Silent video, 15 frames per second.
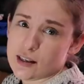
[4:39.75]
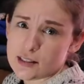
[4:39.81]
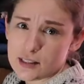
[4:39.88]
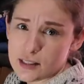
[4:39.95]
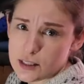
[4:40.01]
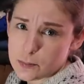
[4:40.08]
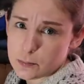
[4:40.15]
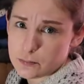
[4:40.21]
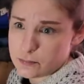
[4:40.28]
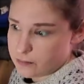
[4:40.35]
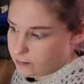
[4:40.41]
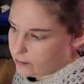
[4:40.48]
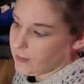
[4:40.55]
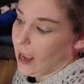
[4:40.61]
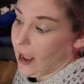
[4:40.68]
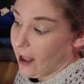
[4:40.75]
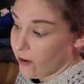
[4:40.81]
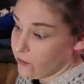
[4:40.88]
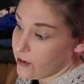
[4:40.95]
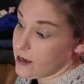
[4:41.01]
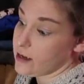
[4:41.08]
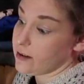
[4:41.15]
This is
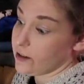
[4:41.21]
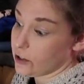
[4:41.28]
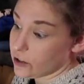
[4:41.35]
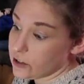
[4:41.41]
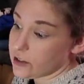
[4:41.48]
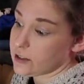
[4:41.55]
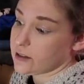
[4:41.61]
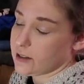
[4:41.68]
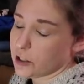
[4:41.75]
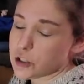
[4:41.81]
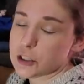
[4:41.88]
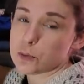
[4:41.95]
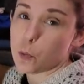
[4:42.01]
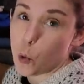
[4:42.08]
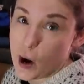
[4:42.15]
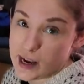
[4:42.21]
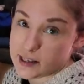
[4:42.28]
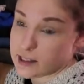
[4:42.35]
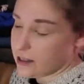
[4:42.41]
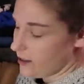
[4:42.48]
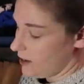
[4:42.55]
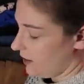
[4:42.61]
heavy. There's there's some
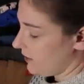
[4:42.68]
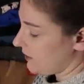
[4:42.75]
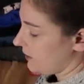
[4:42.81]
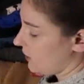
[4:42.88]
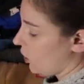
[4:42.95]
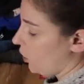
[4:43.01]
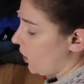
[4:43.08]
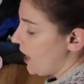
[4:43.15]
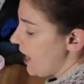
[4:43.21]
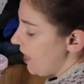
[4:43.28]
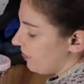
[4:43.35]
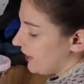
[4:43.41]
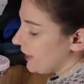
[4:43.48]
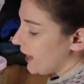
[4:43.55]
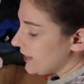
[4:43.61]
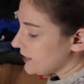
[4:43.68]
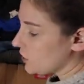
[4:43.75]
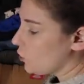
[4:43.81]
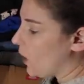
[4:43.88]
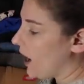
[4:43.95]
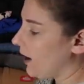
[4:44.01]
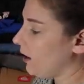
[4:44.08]
weight to this. So they last
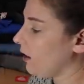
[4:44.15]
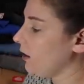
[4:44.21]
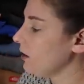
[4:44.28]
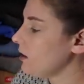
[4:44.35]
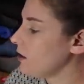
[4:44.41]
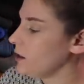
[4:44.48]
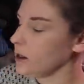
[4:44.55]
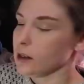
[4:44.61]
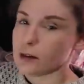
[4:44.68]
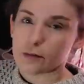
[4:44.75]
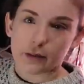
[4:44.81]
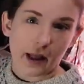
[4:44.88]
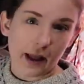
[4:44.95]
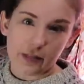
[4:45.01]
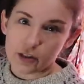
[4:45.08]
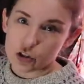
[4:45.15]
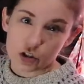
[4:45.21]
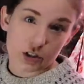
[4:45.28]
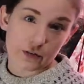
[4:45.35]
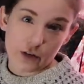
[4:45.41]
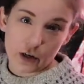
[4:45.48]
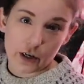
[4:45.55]
a while and they're
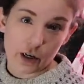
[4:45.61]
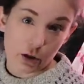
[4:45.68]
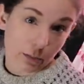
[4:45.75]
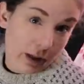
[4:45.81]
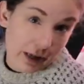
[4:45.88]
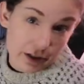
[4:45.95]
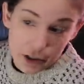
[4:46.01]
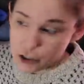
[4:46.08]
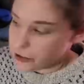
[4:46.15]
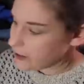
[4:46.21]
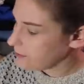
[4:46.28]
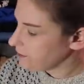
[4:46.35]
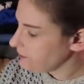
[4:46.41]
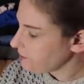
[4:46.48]
just very good blenders.